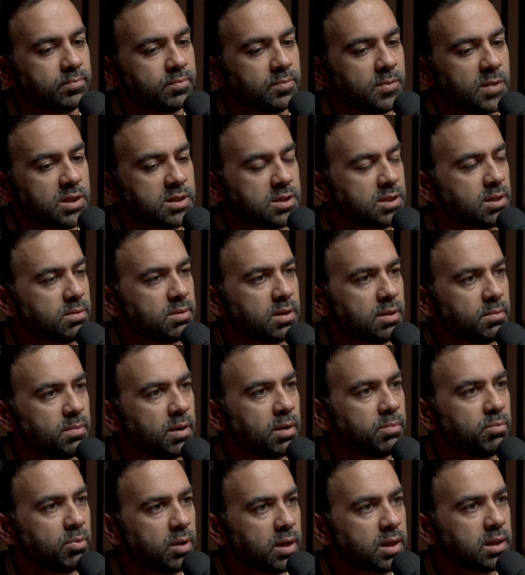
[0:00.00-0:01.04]
it's hmm. something
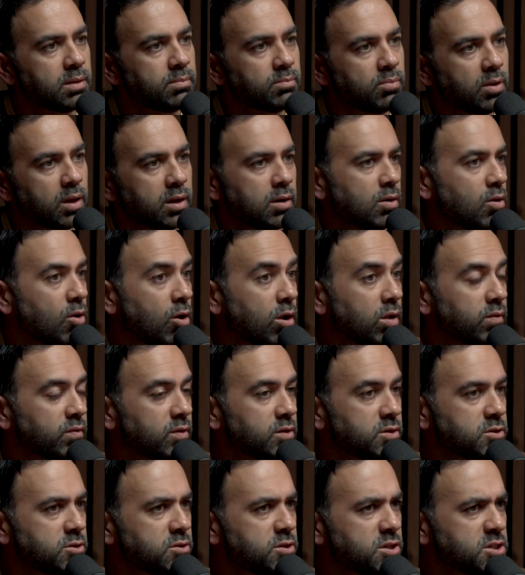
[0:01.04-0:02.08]
about breaking bread in all of
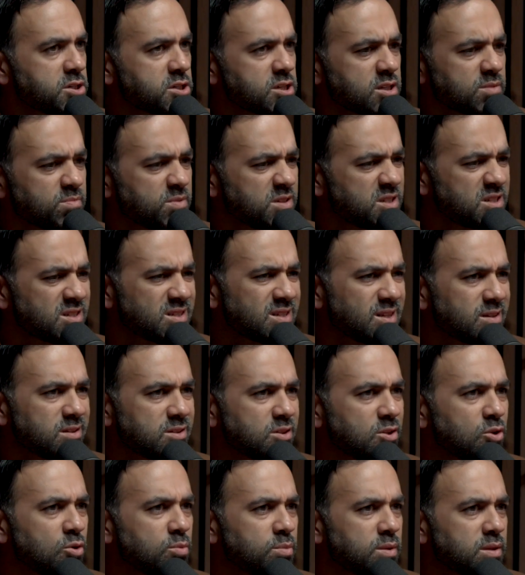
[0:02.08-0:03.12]
our traditions, but just as
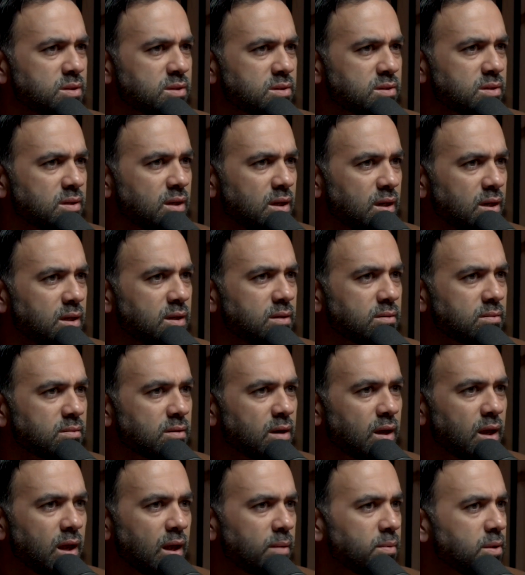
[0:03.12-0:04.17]
humans, yeah.
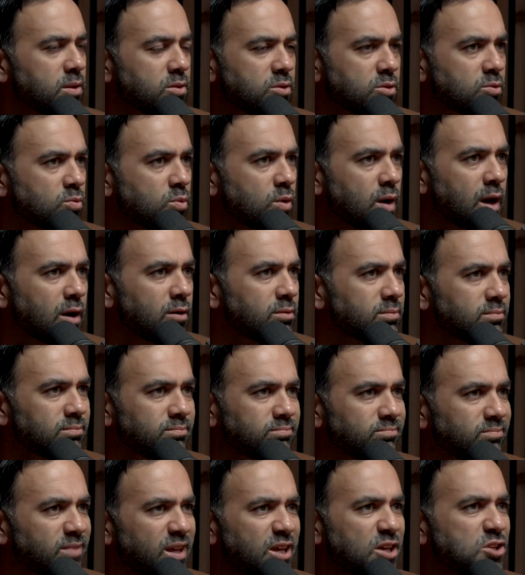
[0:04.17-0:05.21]
right? I mean, throughout
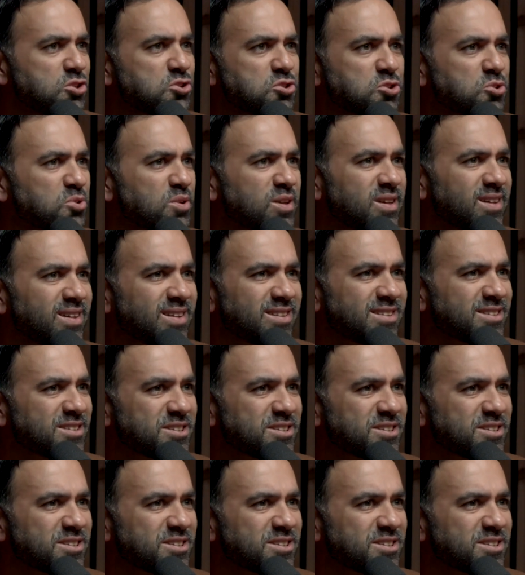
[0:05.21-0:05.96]
history, it's